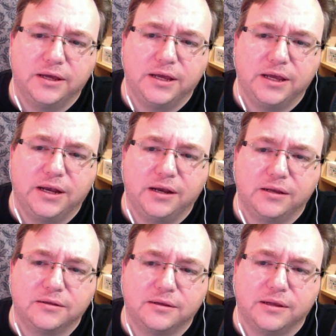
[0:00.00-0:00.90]
In a
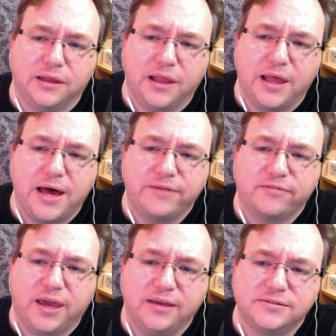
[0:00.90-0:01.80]
lot of
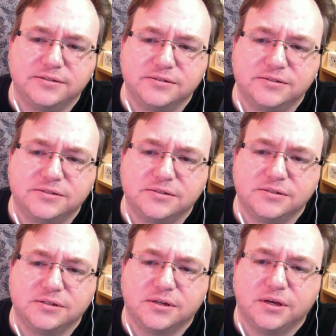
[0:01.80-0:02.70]
cases,
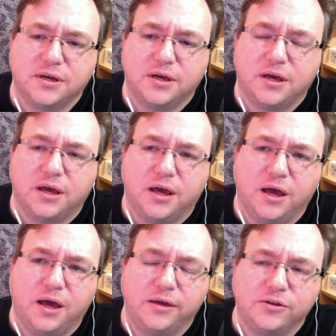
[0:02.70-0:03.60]

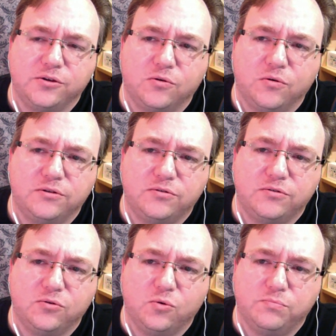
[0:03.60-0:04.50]
you're going
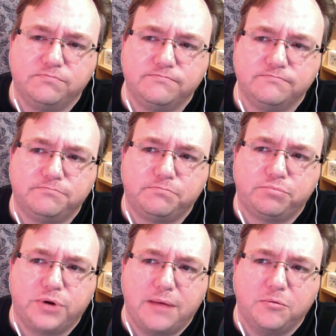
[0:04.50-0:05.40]
to
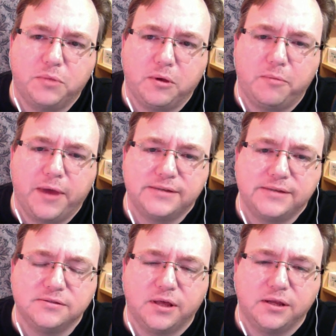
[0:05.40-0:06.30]
probably be
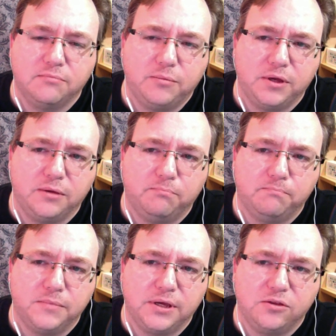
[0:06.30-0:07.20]
passing that in maybe
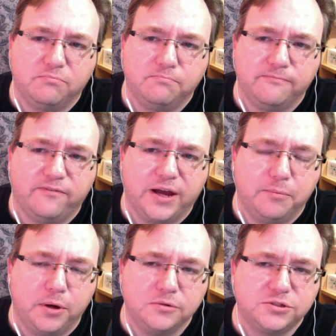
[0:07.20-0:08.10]
either via
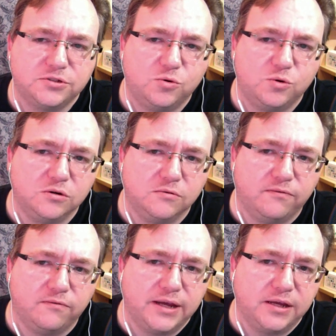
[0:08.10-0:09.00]
post or
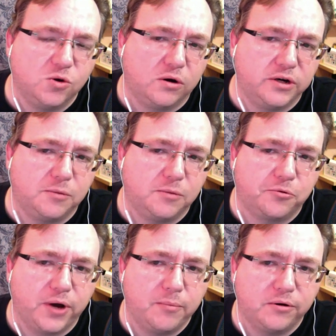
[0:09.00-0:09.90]
via URL
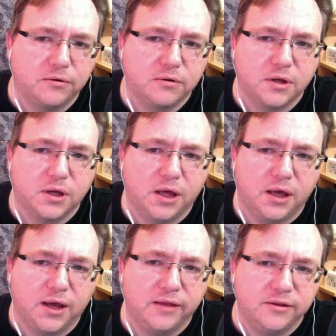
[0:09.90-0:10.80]
parameter,
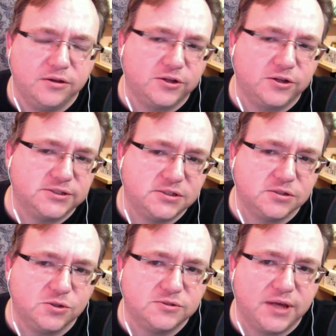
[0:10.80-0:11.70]
and then you can still
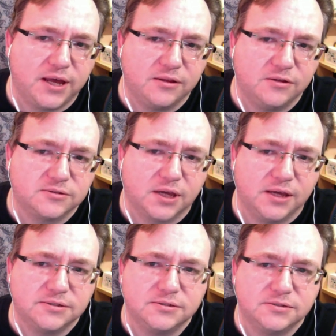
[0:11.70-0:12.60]
use that in those
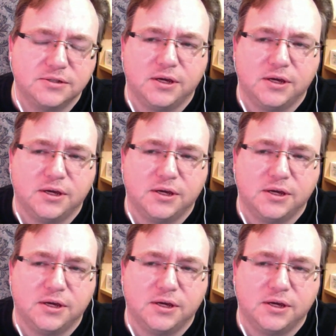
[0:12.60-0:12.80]
cases.